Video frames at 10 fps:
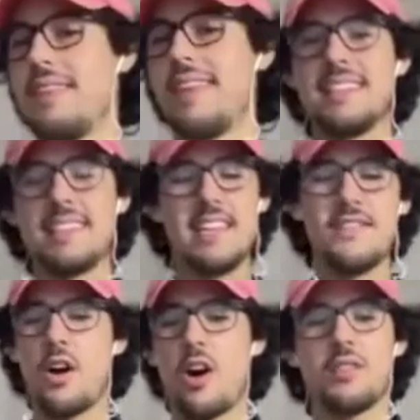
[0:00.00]
isn't
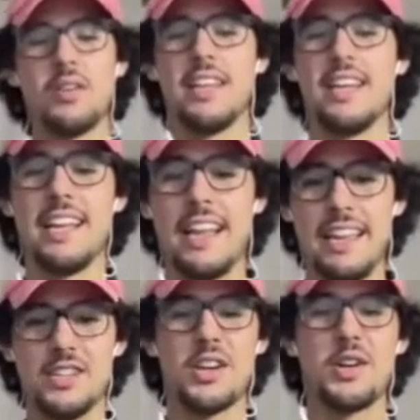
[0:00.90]
even art related
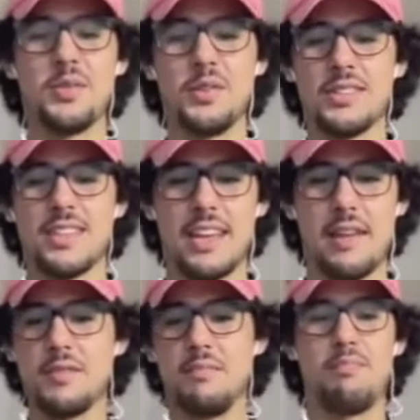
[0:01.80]
in general. It's like it
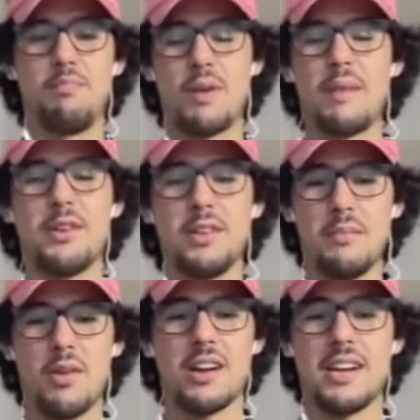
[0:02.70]
was primarily
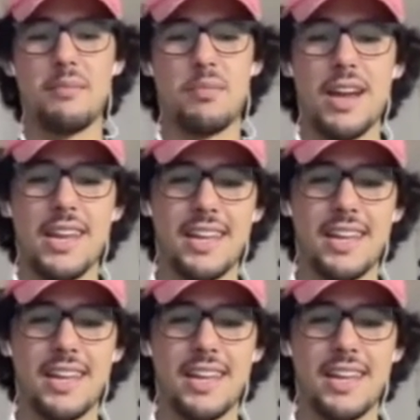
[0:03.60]
marketing branding.